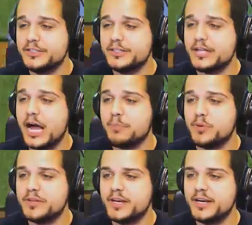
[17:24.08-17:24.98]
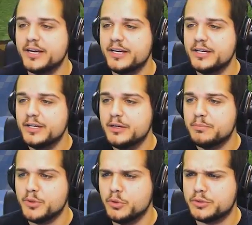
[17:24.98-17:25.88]
top with you.
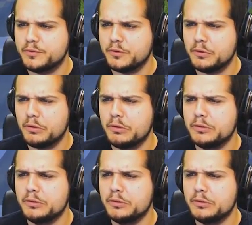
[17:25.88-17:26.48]
Beautiful.